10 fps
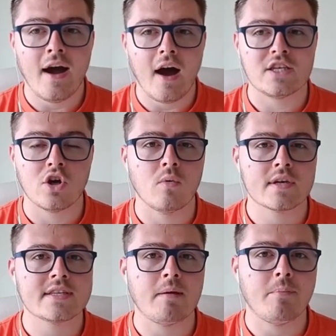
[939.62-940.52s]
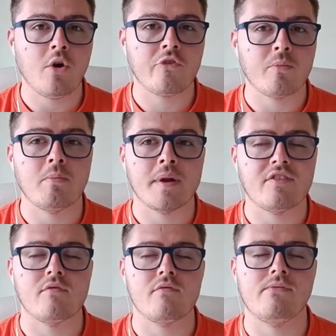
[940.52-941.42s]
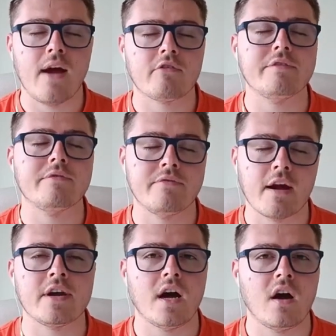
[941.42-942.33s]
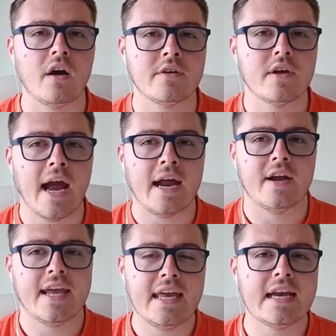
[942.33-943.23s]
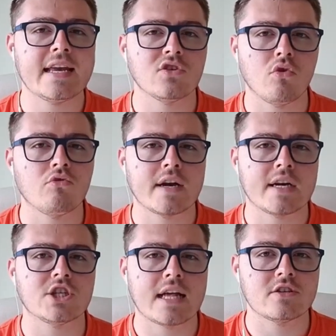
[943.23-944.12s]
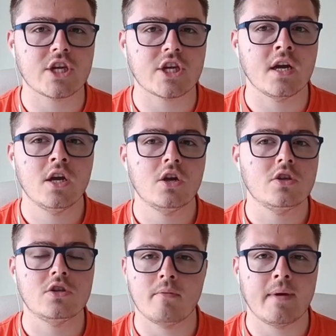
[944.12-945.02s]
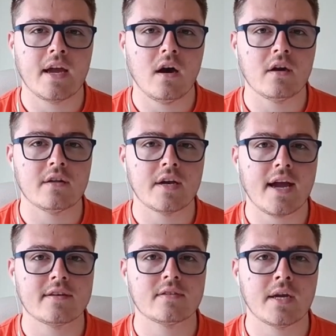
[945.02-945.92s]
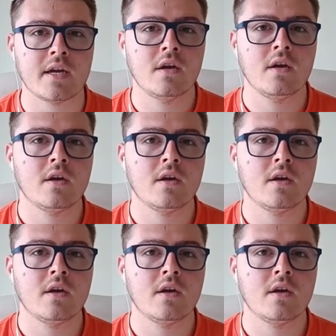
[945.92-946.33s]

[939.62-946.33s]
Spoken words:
I don't want to say impossible, but it's very, very hard. And healing is already challenging. Don't make it harder than it has to be.